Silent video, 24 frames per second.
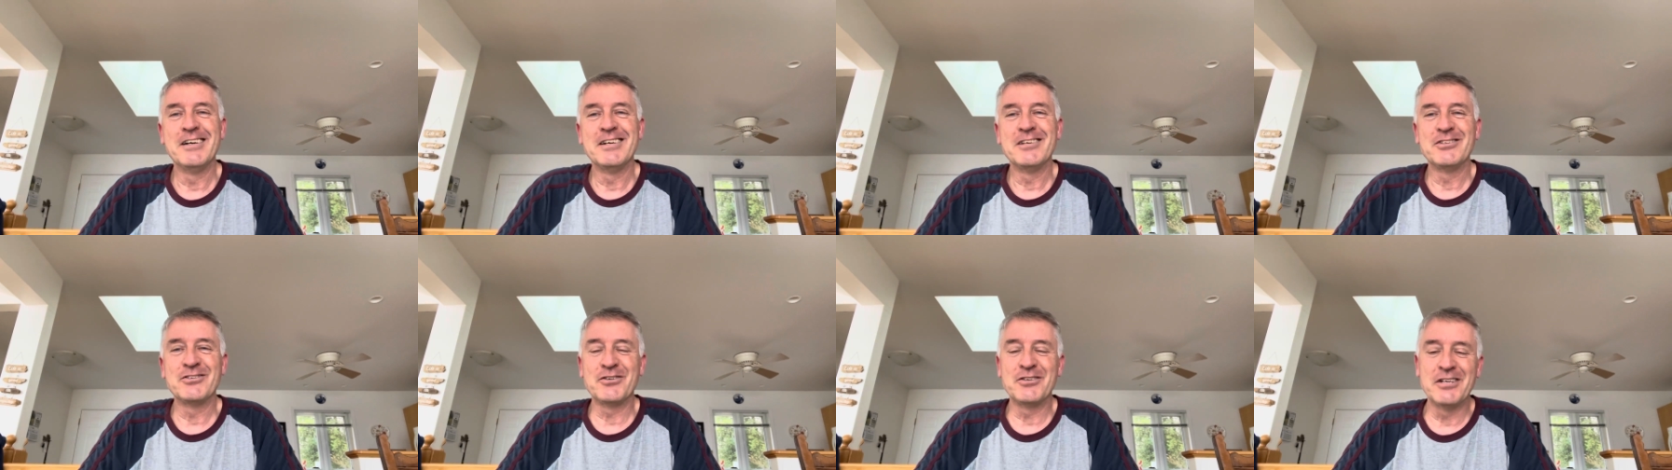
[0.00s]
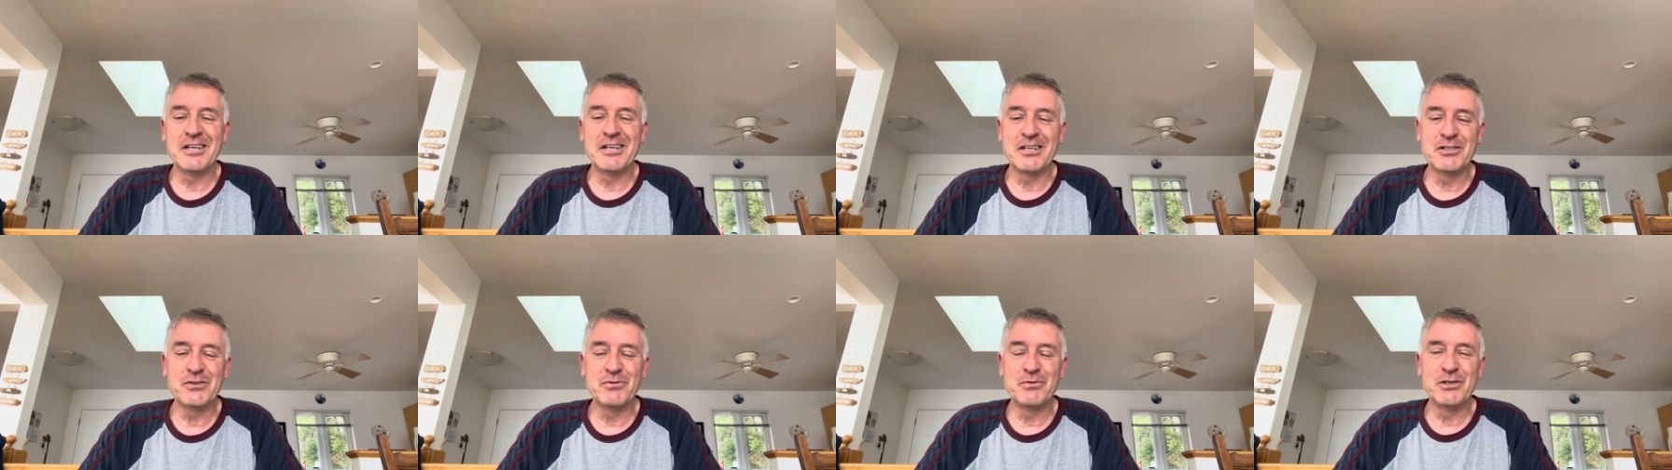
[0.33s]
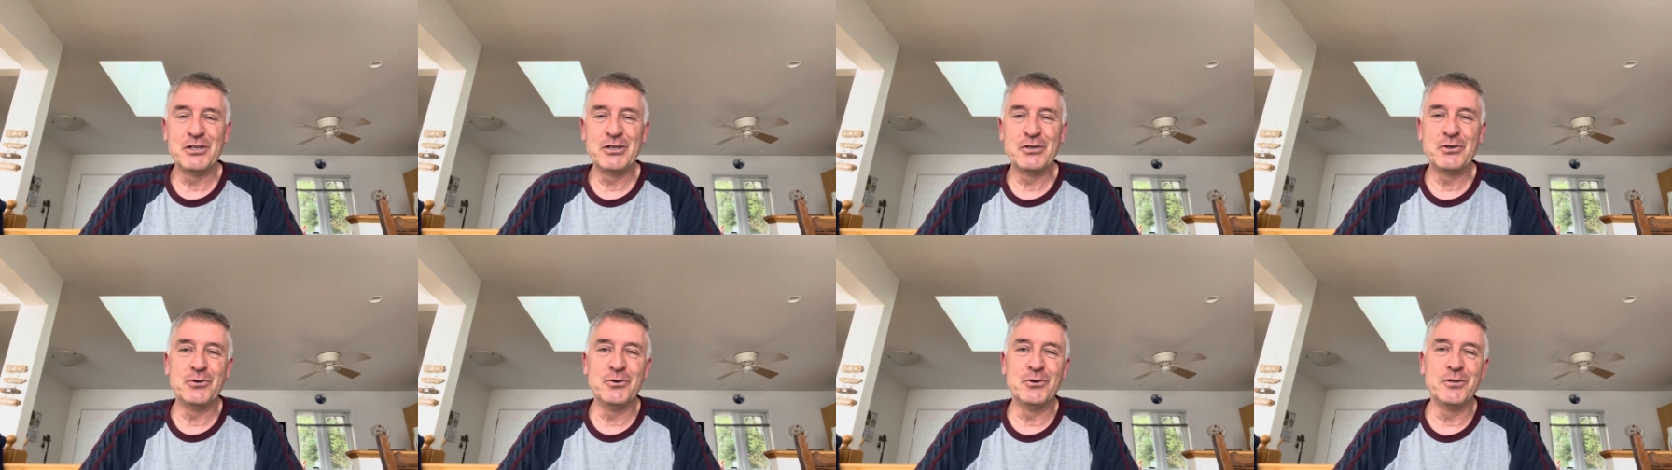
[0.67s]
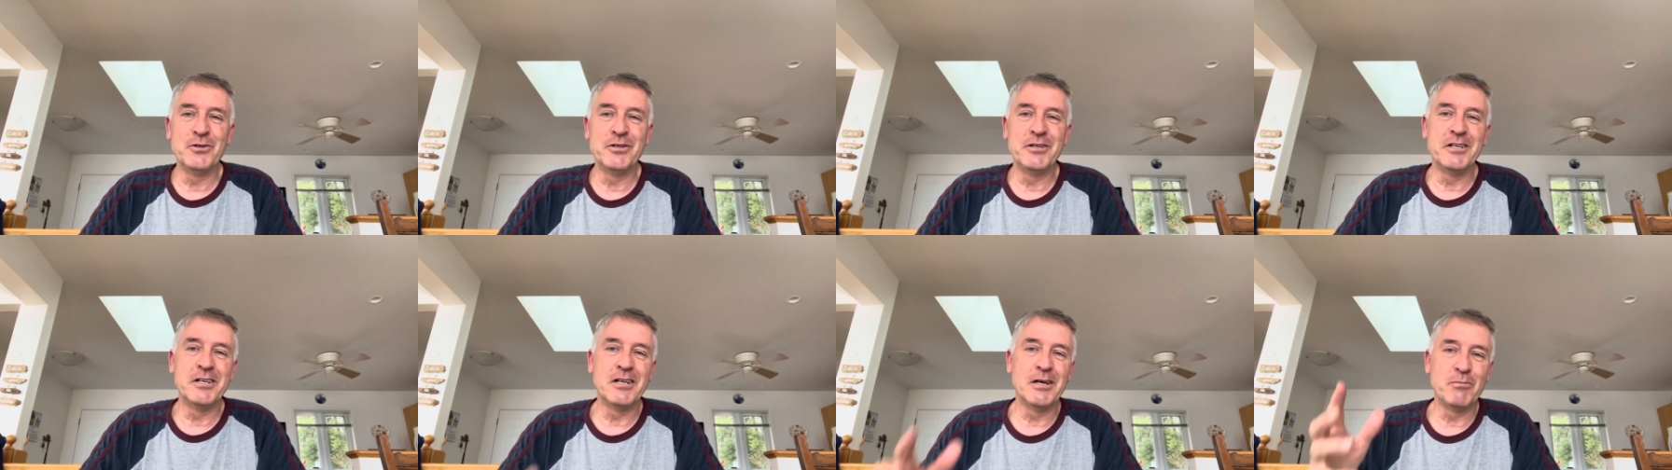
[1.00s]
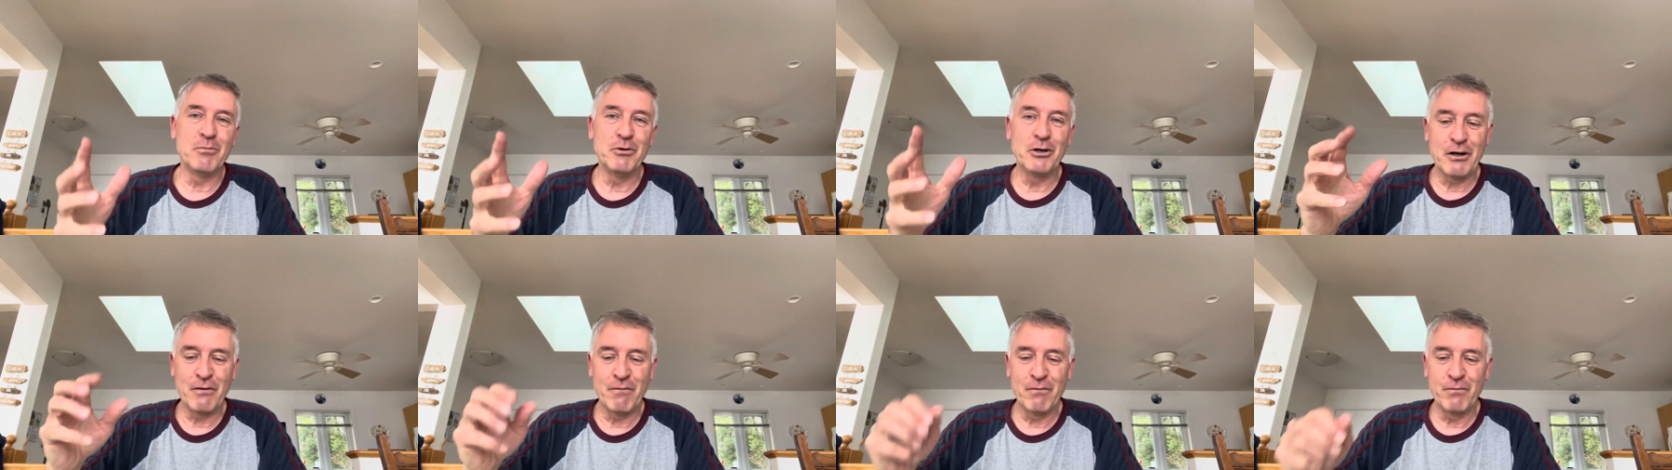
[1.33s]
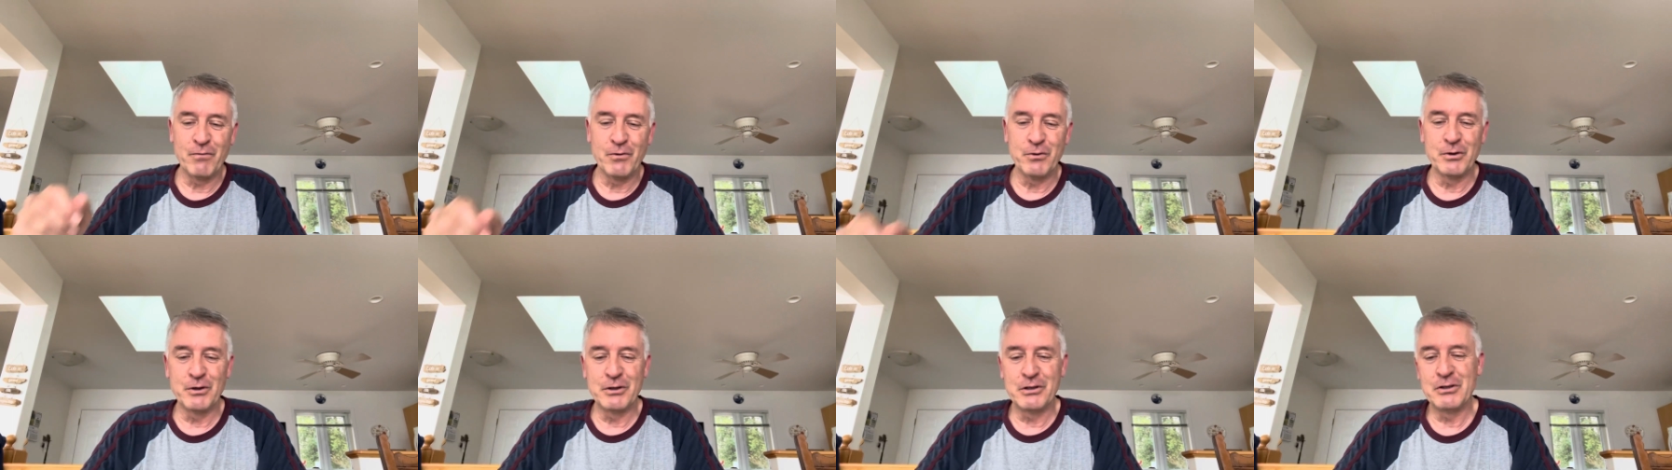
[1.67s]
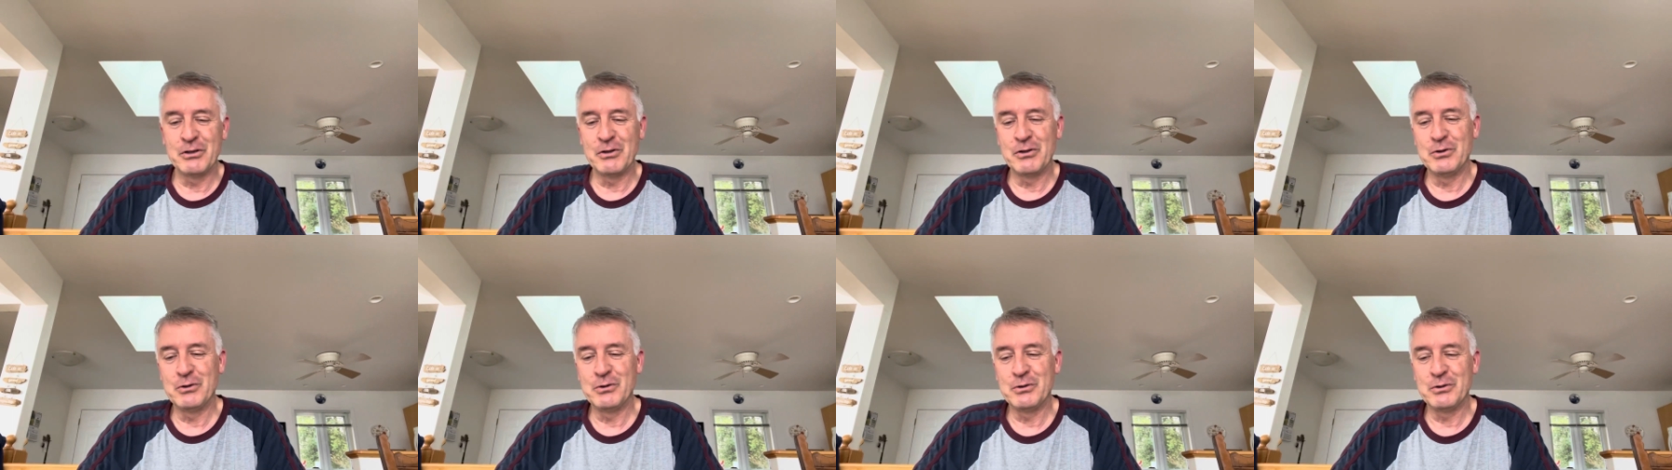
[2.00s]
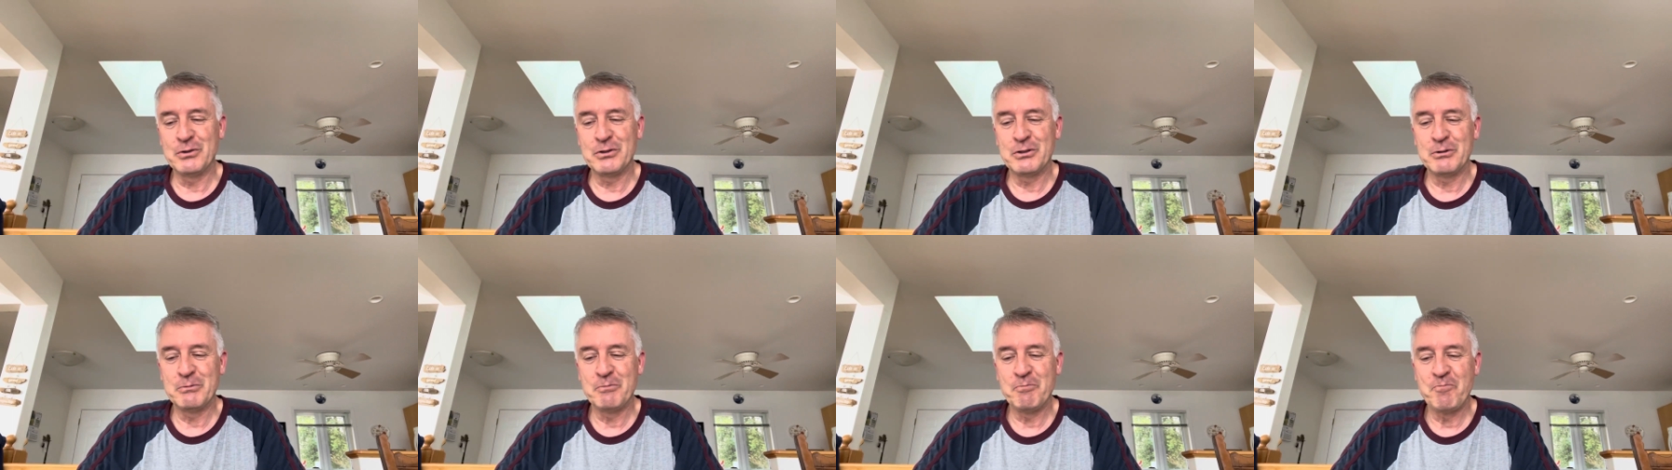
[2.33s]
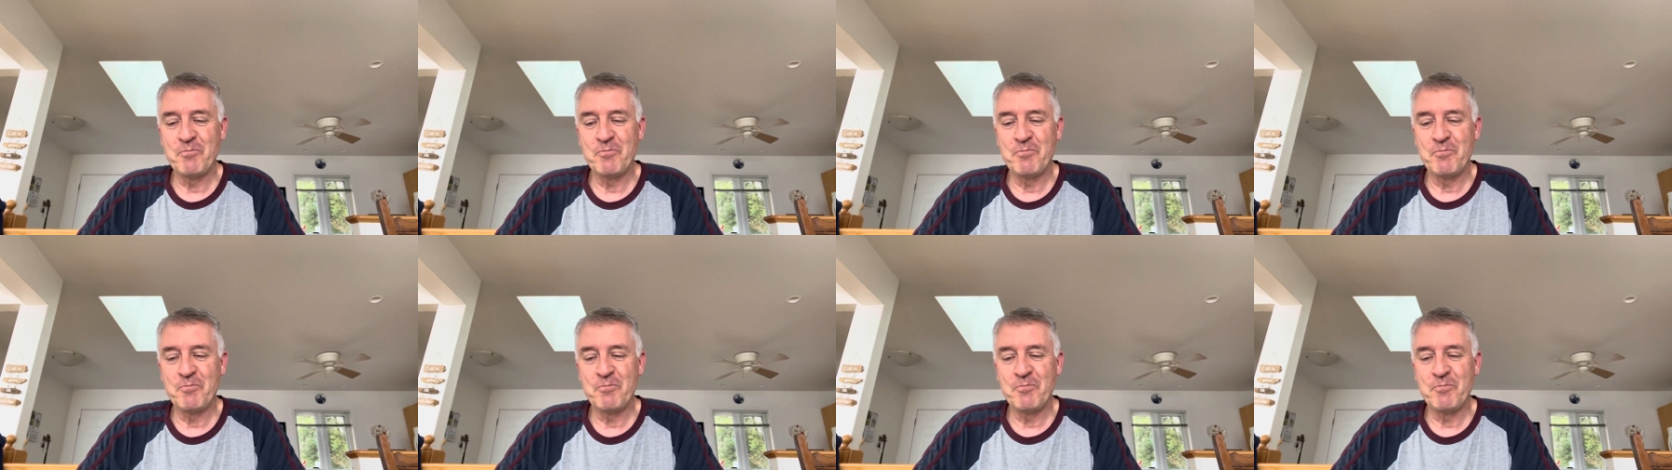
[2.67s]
So that's really cool, and I'm looking forward to those.